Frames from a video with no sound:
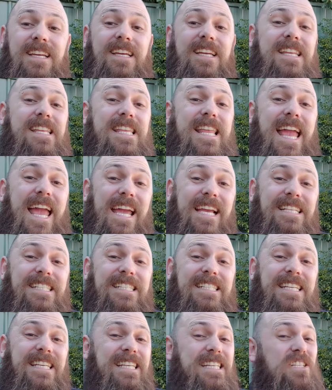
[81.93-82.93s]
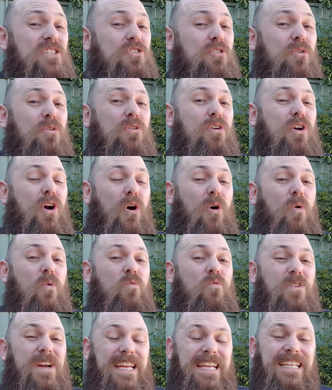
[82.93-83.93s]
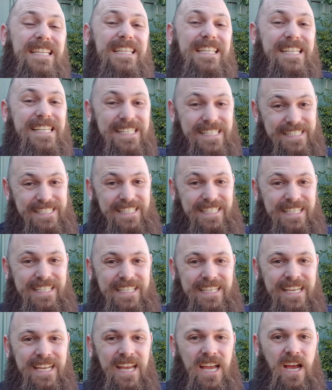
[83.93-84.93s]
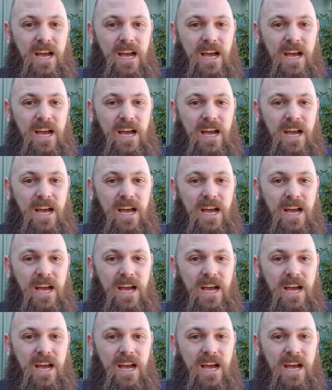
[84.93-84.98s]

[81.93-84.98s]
Next, is your goal realistic?